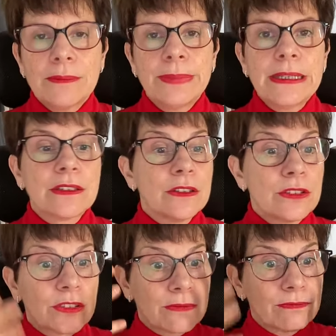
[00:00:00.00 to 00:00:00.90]

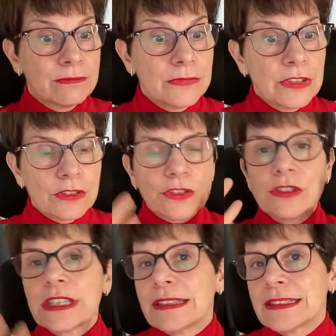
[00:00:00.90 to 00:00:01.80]
because you know so
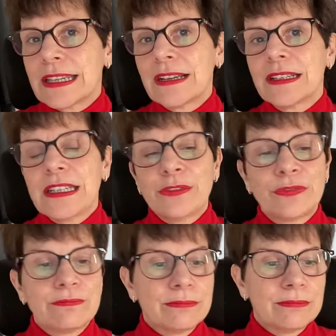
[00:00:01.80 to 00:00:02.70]
you can tell
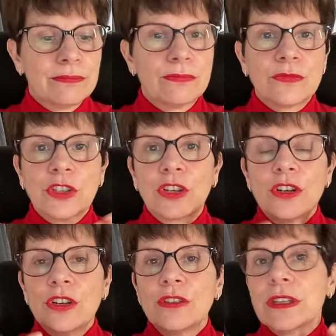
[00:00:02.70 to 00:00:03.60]
if the
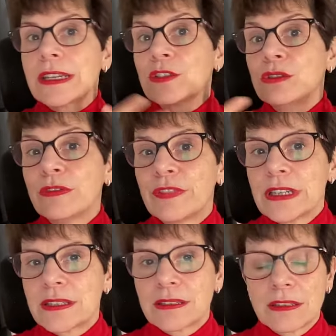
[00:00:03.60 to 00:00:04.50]
color next to your
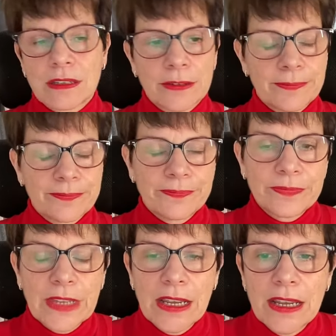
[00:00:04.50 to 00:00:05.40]
face um,
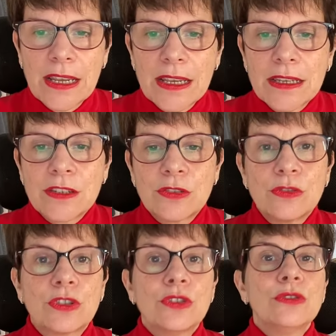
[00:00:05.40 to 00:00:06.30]

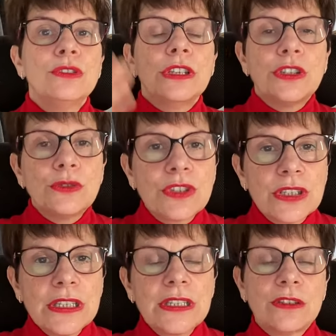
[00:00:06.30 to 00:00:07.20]
suits you. You need to
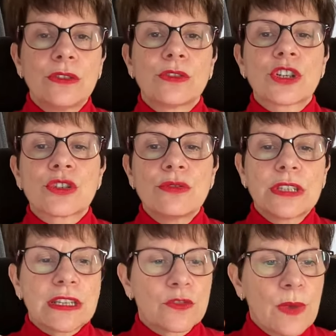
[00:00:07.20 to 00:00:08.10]
see your shoes
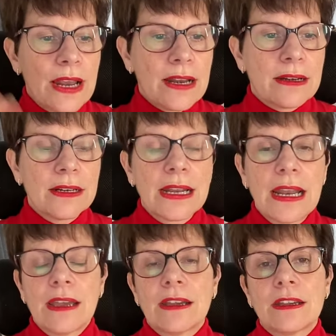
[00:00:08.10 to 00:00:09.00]
as well.
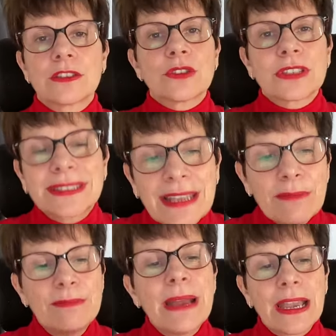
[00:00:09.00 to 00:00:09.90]
Uh, so
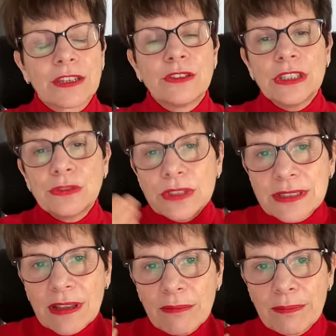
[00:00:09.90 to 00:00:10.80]
step back. You need to
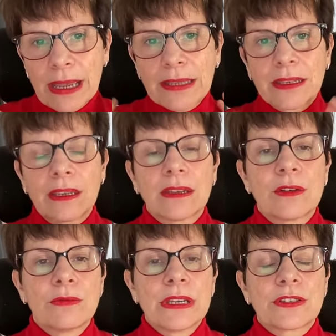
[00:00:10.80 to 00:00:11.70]
step back
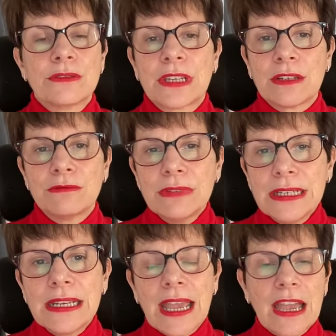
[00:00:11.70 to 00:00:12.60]
away so you can
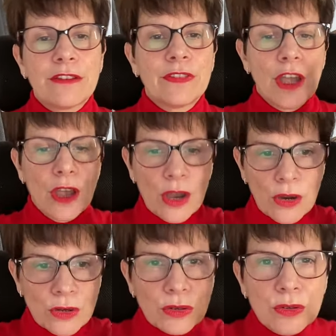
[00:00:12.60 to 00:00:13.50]
really have
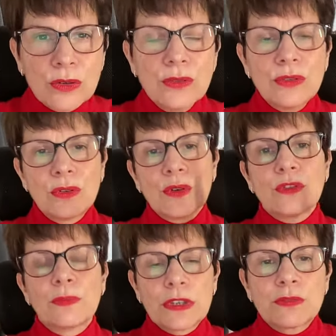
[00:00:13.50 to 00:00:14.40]
a good long
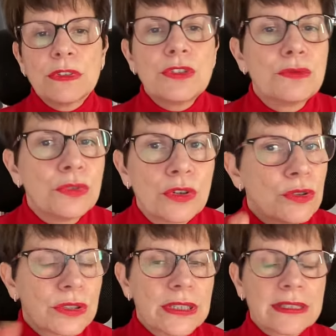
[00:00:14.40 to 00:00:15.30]
look. Because when it's too
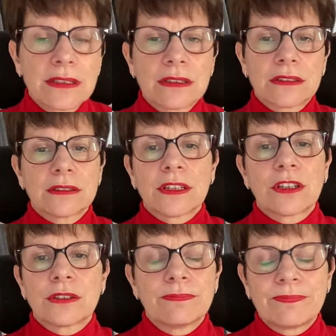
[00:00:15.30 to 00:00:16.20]
close, it's not like
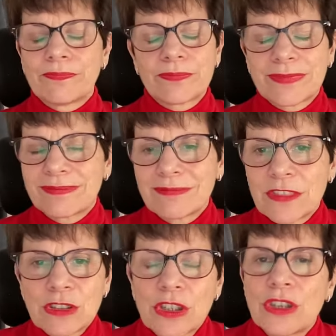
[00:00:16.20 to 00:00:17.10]
a
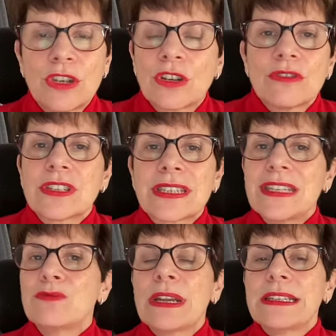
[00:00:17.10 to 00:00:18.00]
you can't
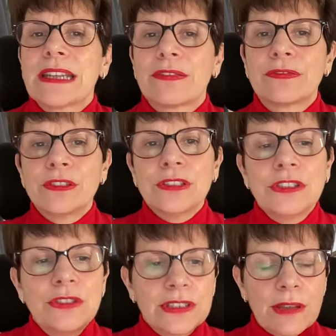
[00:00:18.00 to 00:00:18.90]
see well enough. You need
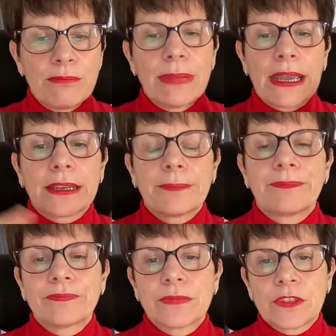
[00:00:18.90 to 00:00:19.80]
to step back
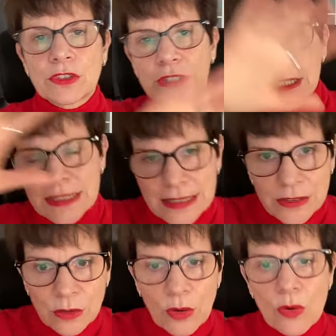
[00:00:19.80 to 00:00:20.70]
so you can see
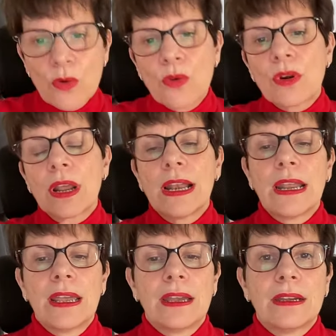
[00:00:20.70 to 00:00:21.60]
the whole
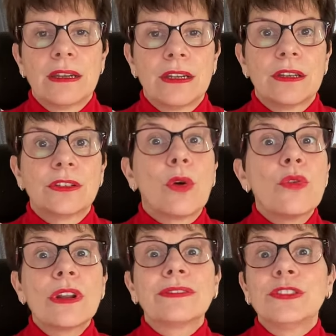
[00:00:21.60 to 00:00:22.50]
uh, the
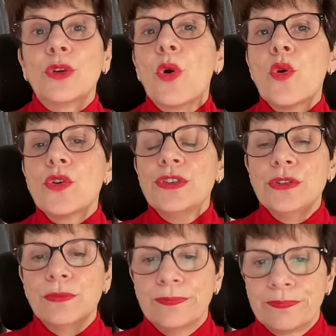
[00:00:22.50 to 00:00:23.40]
whole outfit, the whole
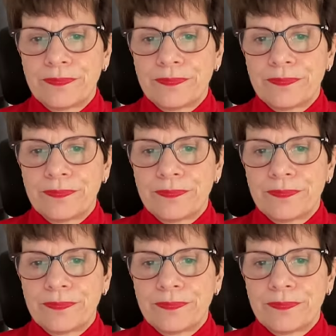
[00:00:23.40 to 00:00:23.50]
you.